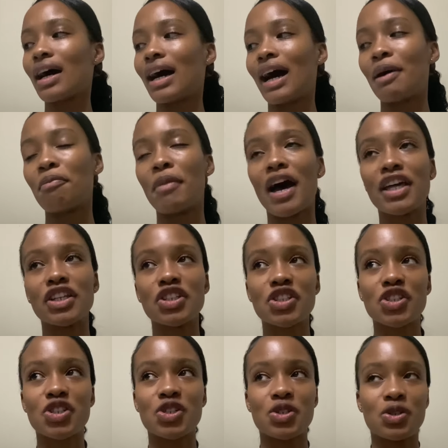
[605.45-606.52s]
I
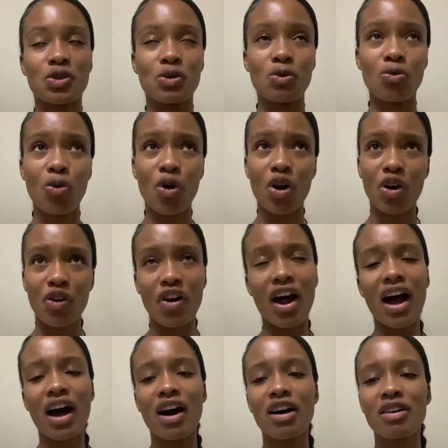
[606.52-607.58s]
managed to walk
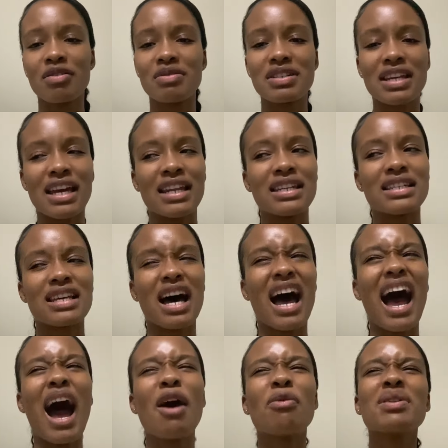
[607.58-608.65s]
around and
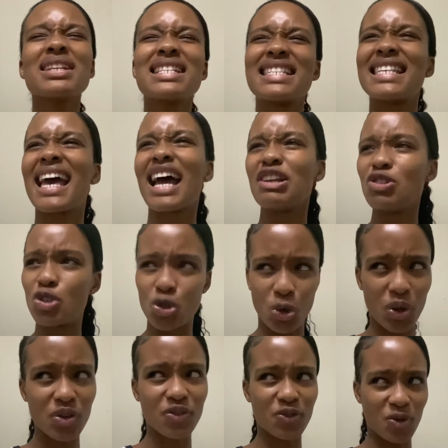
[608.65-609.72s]
I wouldn't say I
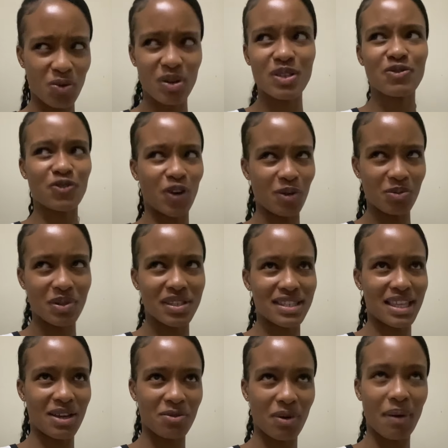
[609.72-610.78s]
enjoyed Four Ways Farmers
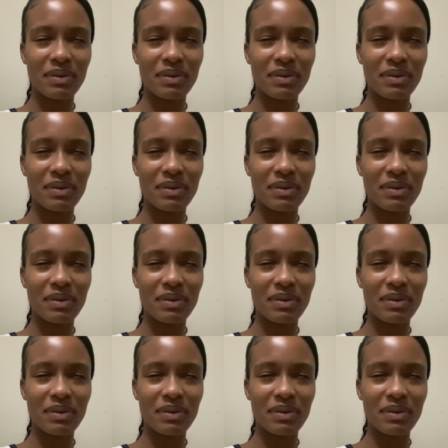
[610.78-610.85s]
that way.